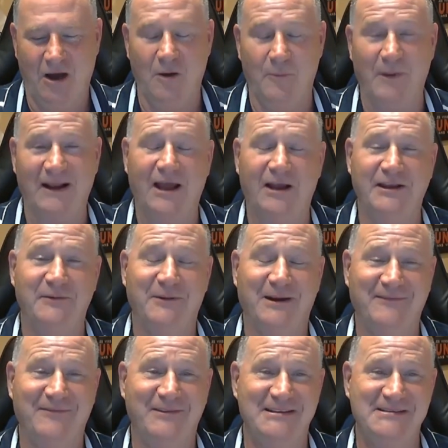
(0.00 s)
Oh my, are you ready
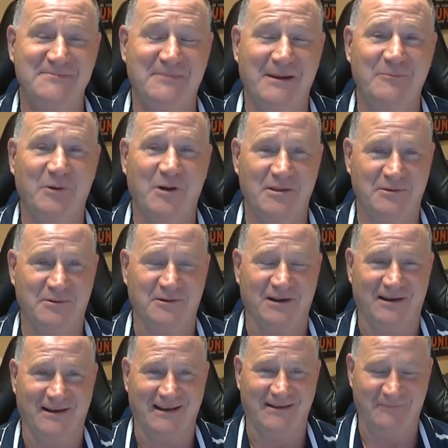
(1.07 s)
for this? My brother and
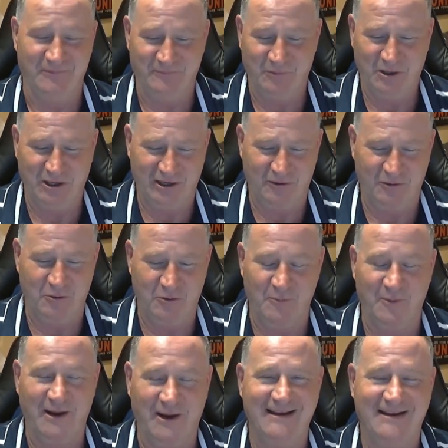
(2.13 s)
I, when we're going to go to a
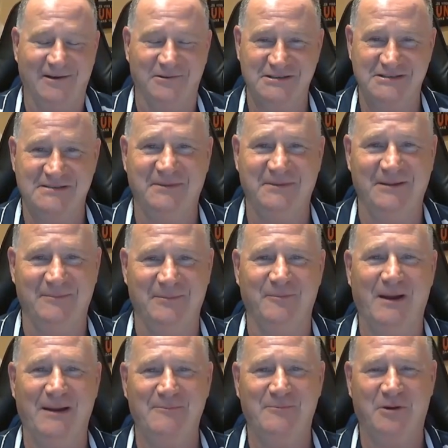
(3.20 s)
break here in just a minute, but
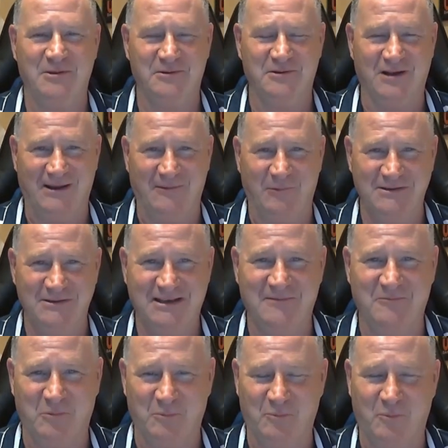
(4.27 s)
my brother and I, one
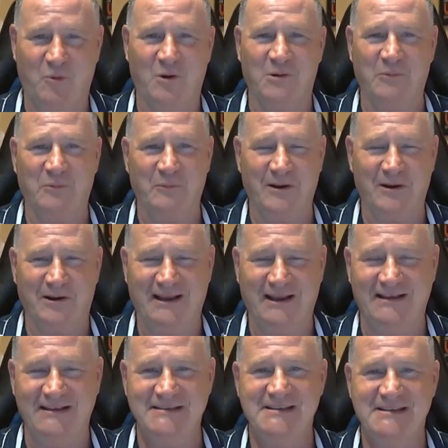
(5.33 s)
time were bored when we were
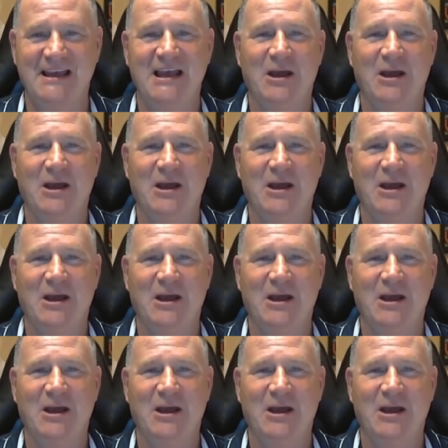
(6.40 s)
kids.